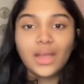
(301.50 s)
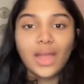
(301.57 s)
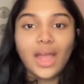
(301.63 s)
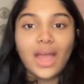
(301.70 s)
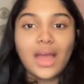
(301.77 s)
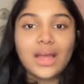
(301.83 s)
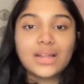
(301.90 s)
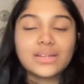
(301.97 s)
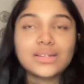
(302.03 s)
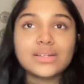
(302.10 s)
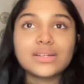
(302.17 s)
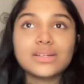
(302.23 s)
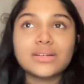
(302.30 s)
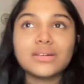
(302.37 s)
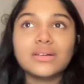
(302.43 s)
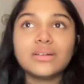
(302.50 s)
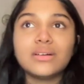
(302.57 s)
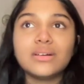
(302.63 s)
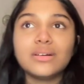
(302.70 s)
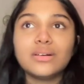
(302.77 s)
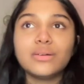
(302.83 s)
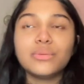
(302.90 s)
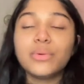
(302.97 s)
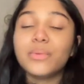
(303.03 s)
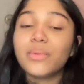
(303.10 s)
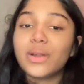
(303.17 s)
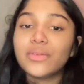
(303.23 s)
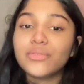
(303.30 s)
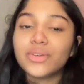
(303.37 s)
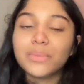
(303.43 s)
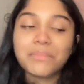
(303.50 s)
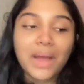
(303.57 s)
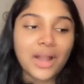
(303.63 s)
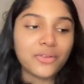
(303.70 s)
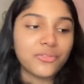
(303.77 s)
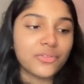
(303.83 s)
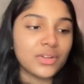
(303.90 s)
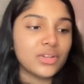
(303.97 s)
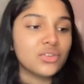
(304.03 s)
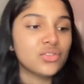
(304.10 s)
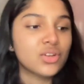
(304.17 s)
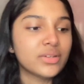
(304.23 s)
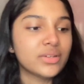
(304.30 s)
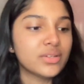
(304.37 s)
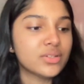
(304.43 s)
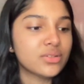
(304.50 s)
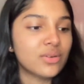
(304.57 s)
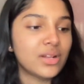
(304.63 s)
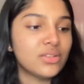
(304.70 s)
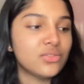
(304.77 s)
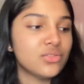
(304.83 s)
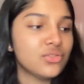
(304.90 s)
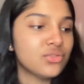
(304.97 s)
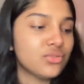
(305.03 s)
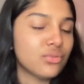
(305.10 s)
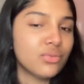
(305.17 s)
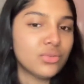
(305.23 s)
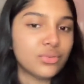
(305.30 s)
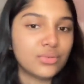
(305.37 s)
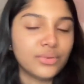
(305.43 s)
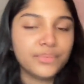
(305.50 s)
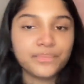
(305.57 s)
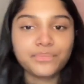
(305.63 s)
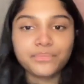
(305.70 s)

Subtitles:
and we went for a matte finish. So I'll just show you.